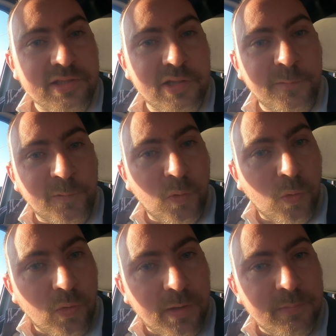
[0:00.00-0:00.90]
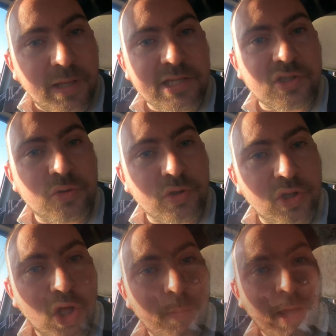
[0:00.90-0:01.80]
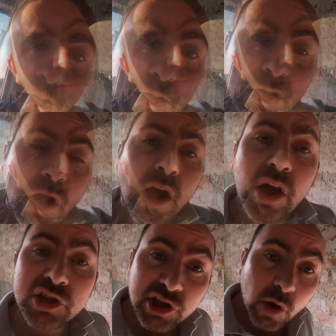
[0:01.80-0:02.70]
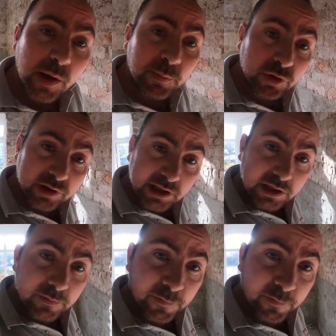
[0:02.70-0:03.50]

to the floor and make sure you come out a bit. So I put the